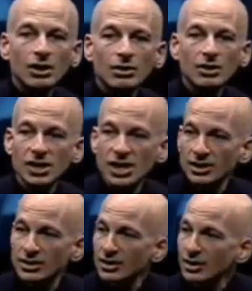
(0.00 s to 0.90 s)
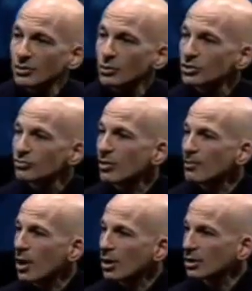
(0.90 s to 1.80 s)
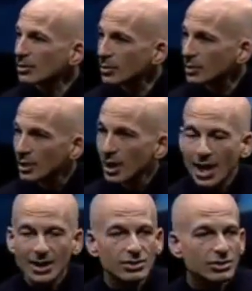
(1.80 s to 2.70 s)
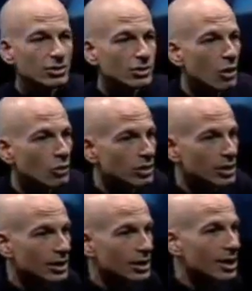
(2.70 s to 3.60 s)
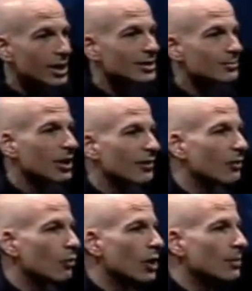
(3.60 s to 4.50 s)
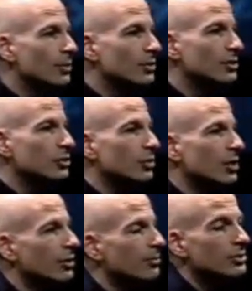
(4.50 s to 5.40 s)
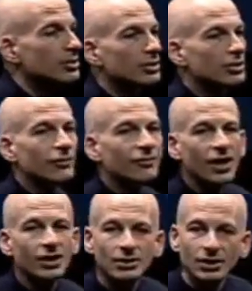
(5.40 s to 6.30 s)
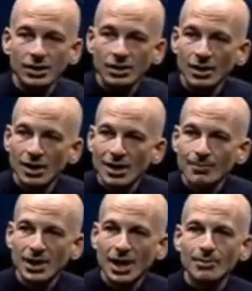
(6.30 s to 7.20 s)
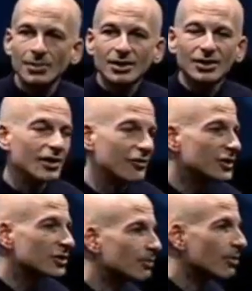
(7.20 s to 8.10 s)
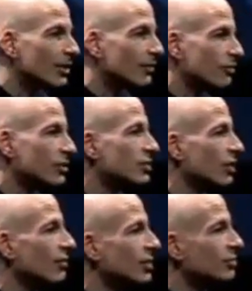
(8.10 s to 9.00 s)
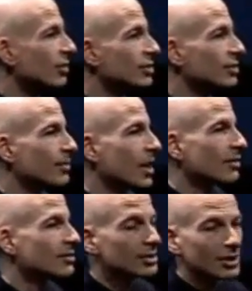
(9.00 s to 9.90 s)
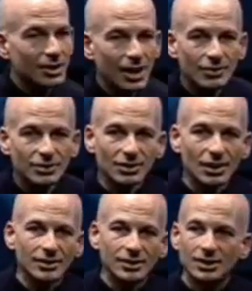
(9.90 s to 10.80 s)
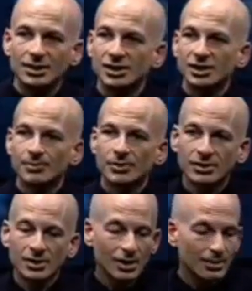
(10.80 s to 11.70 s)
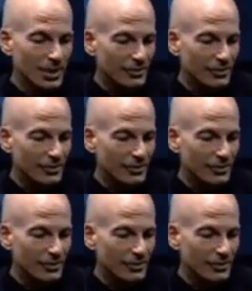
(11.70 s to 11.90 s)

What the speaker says: neat, it was remarkable, and slowly it spread from one person to another person until finally it became the official bread of 3-star restaurants in Paris. Now he's in London and he ships by